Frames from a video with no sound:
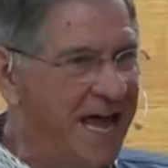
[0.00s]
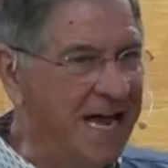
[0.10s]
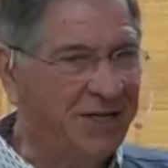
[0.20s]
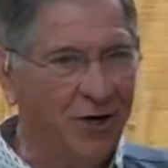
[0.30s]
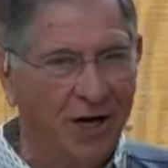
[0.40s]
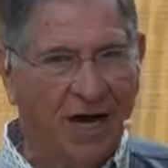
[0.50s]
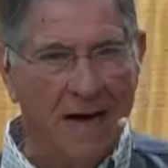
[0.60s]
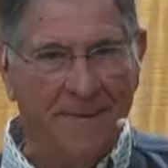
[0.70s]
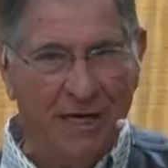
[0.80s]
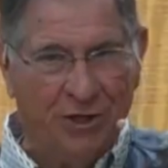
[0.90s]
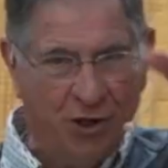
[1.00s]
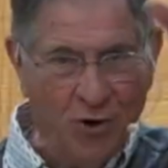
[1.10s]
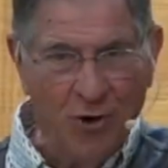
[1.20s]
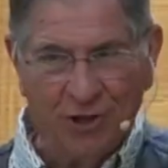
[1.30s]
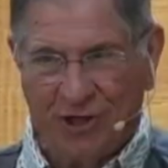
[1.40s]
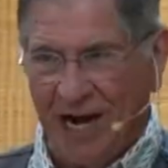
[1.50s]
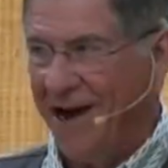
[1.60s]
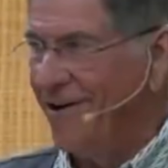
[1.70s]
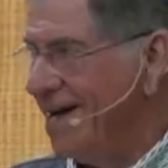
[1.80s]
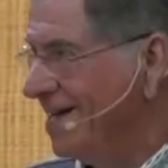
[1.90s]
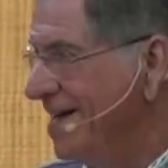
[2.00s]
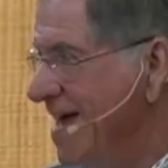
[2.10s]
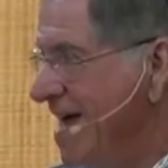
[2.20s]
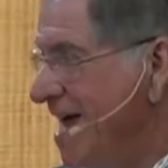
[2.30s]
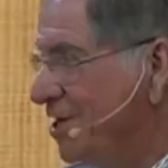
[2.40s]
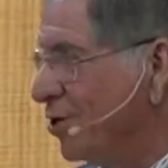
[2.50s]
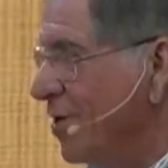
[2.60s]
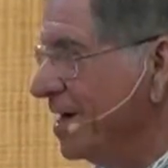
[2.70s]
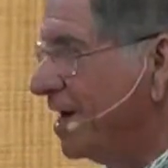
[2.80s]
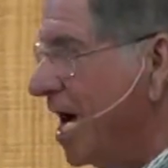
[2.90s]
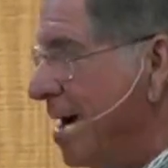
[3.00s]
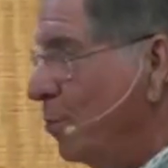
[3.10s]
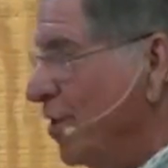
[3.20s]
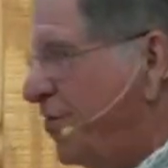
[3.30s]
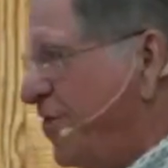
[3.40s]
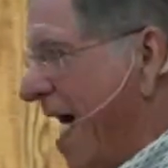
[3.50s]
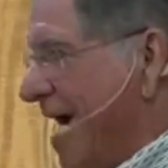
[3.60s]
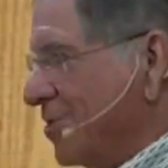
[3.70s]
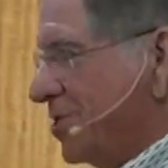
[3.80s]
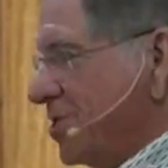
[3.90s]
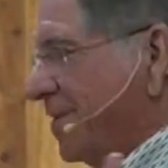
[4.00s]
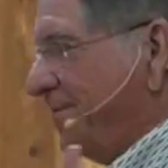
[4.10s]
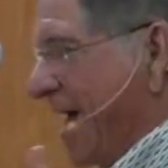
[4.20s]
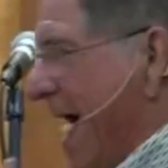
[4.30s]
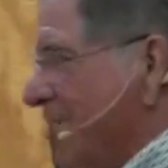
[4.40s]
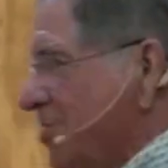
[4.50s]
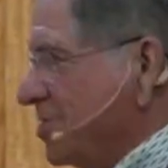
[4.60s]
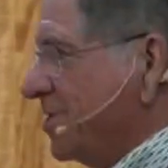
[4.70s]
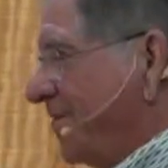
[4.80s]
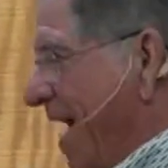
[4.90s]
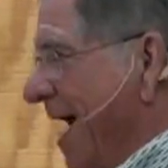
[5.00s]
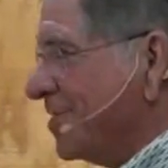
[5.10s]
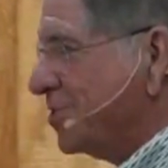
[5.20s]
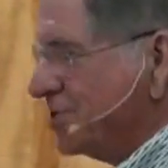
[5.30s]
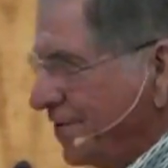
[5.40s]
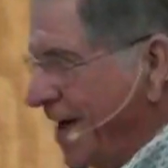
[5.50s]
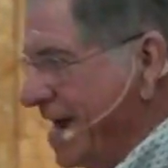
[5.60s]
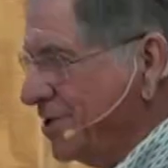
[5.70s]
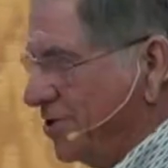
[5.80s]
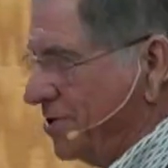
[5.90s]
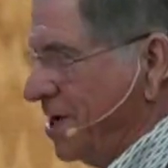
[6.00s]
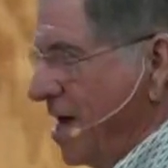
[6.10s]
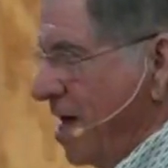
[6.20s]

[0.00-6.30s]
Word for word: He's going to come in a jeweled chariot. He's going to come with thousands of thousands of thousands of angels.